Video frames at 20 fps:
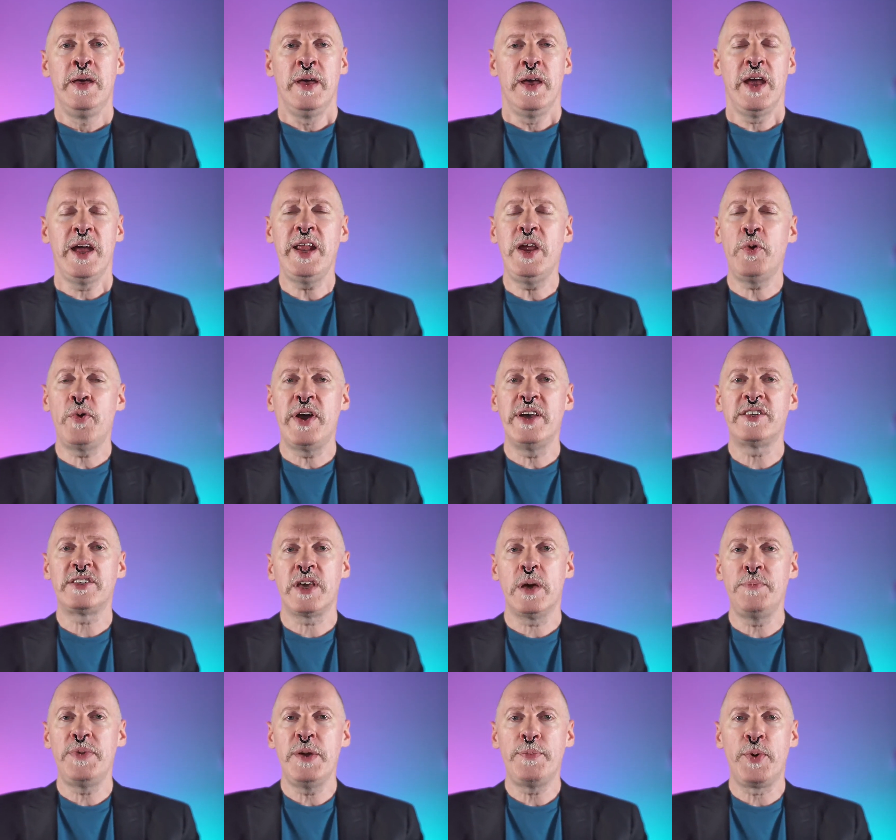Anyway,
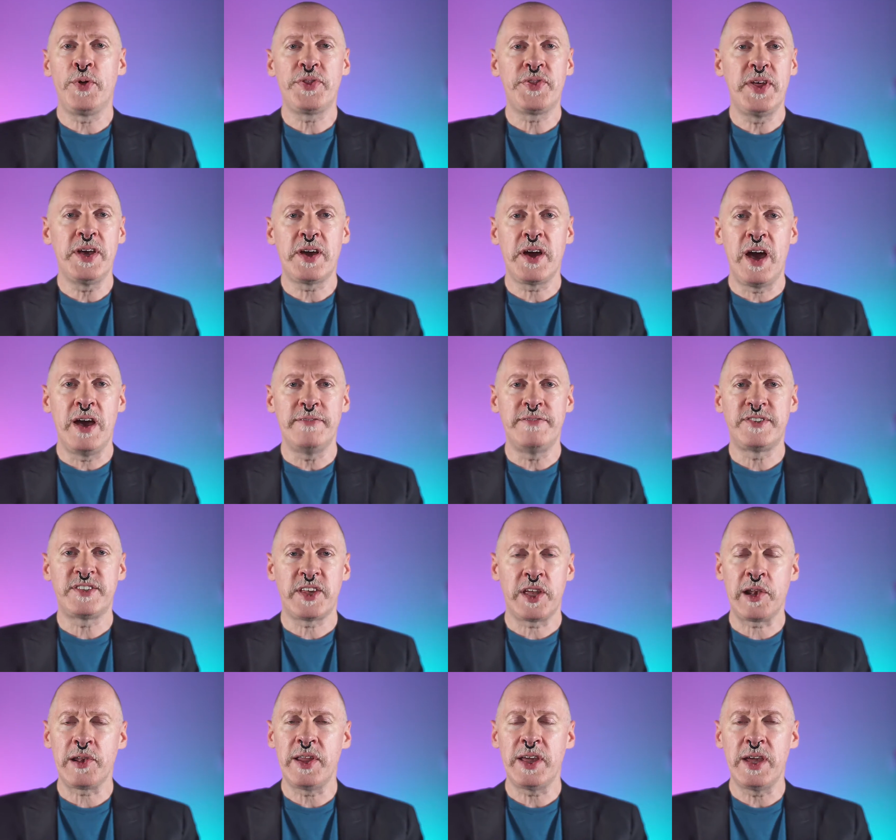some people think I've
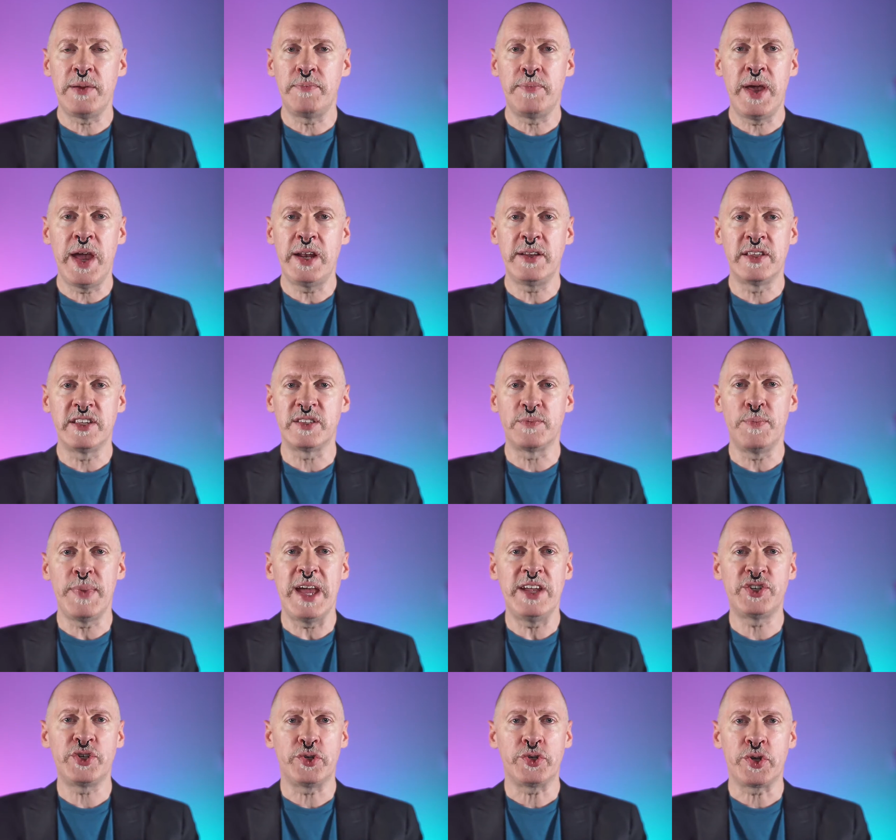suddenly made this
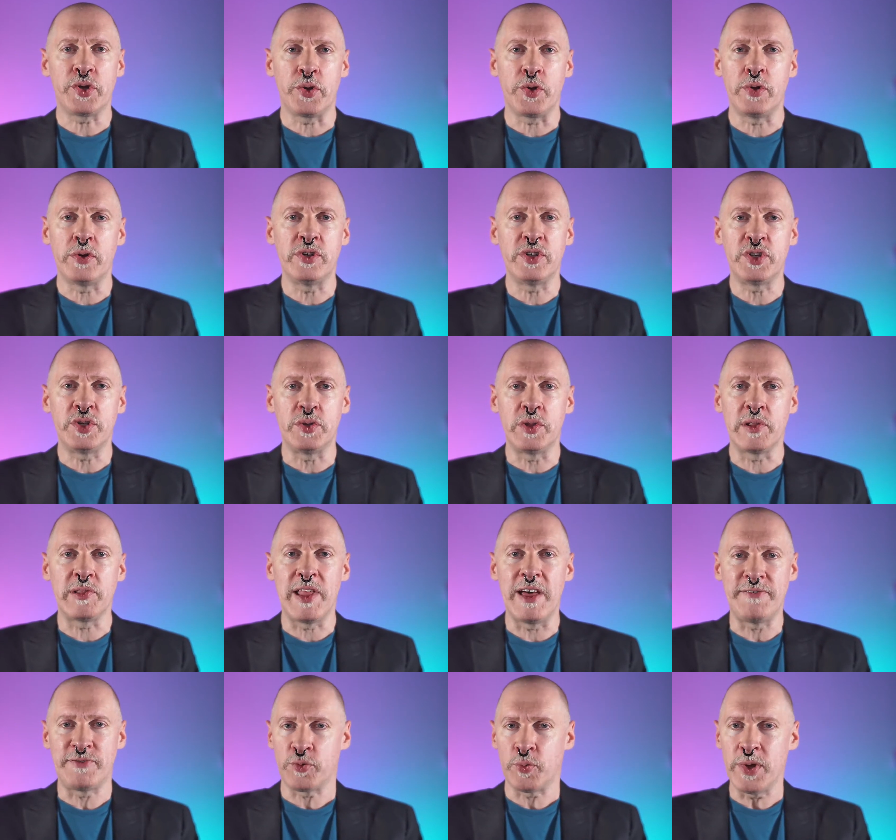major turn to the
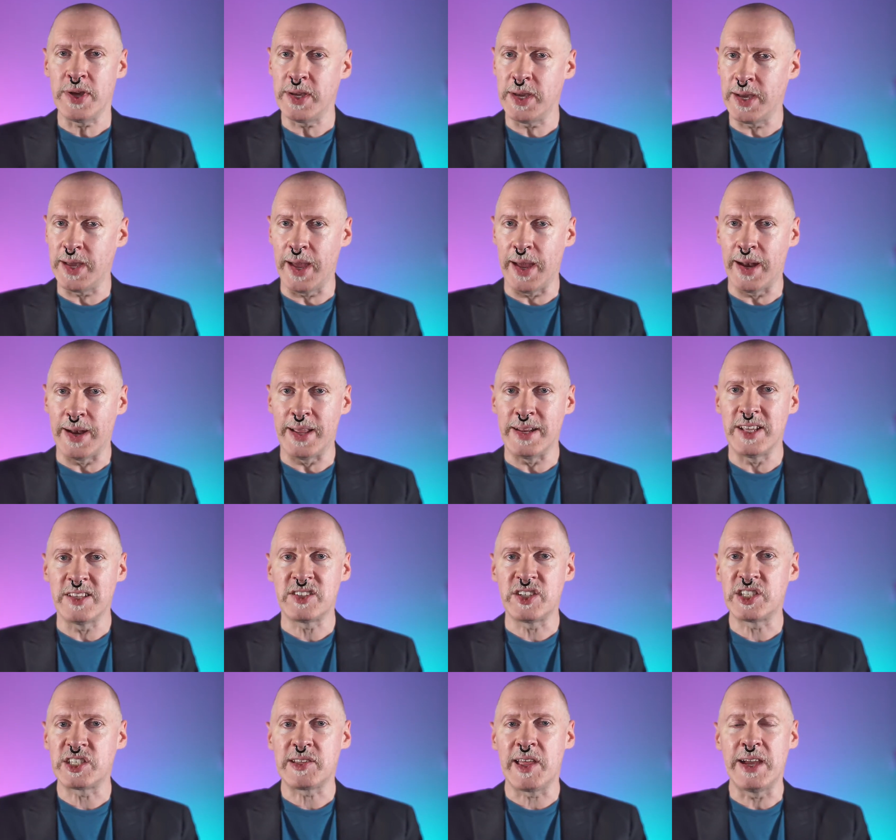left wing again, and
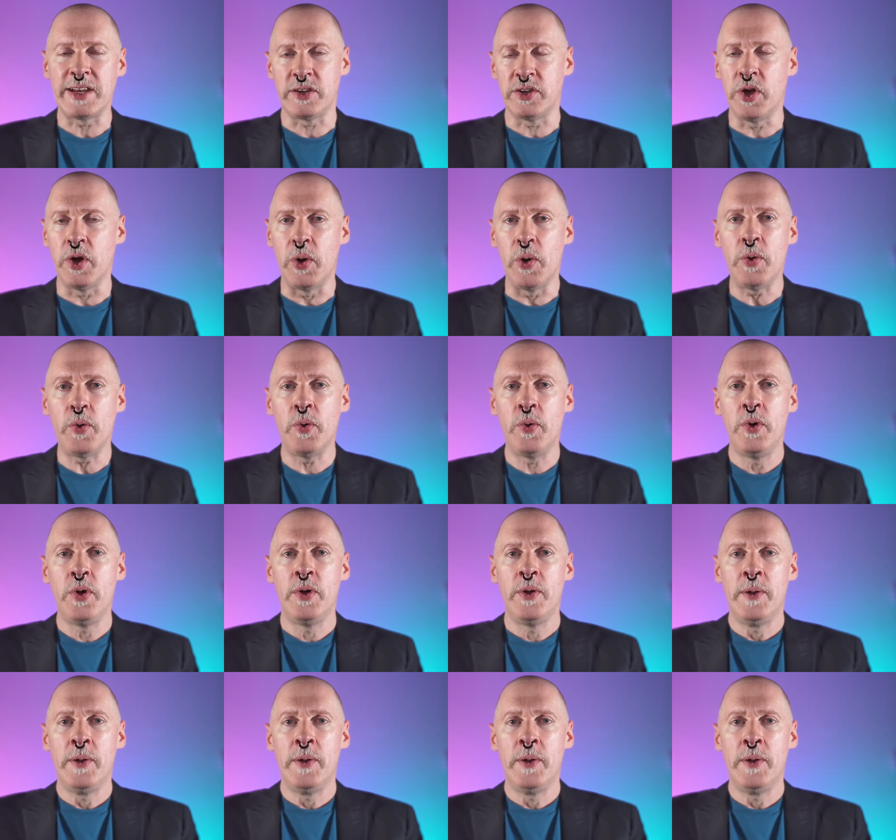it's just like, no.